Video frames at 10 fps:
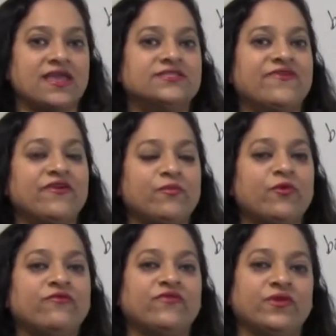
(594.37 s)
It's very
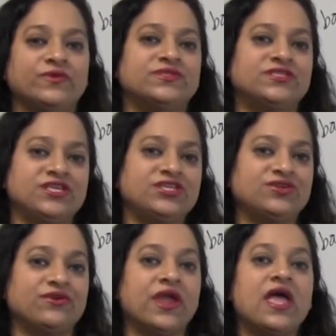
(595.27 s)
important for you as a
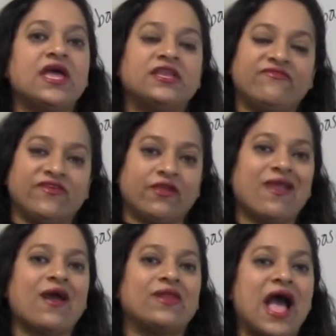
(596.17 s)
teacher to figure
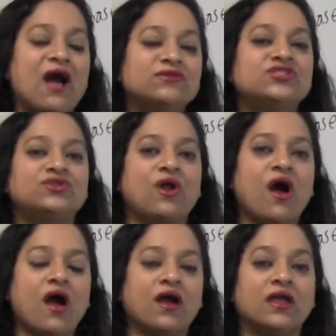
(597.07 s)
out how
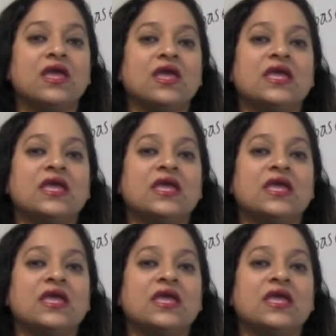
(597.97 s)
strong